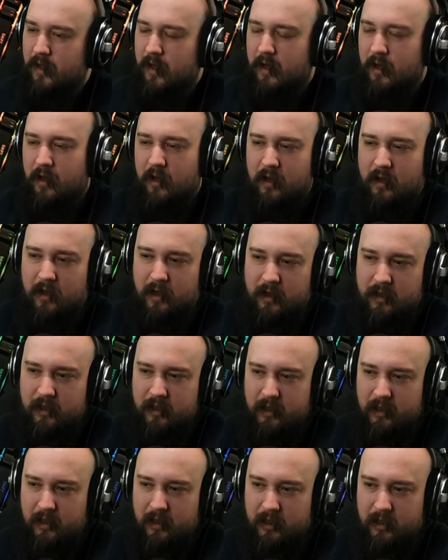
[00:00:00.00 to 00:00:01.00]

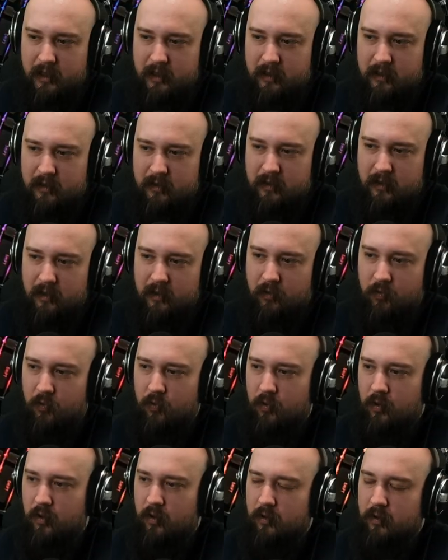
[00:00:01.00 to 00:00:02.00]
honey
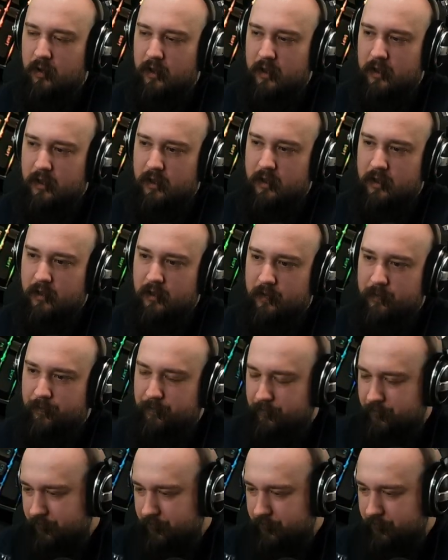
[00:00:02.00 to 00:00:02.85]
or like a